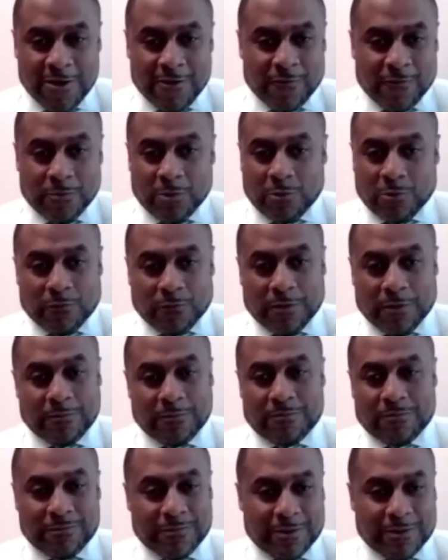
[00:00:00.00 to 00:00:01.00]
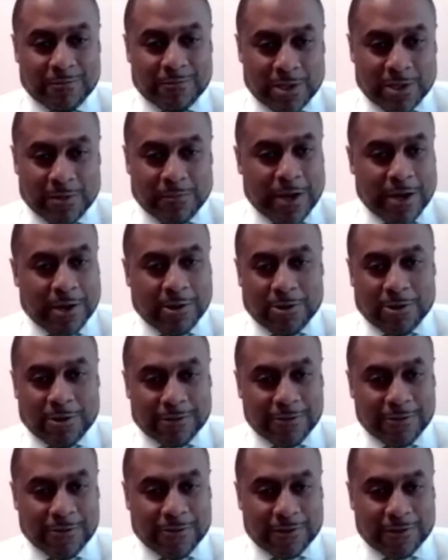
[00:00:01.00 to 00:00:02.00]
familiar with the NBA
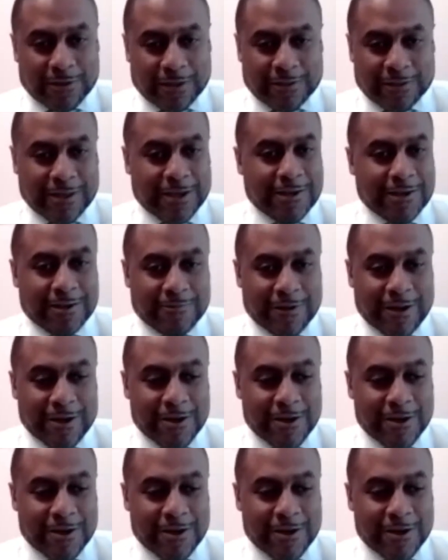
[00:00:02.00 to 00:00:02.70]
bylaws and things like that.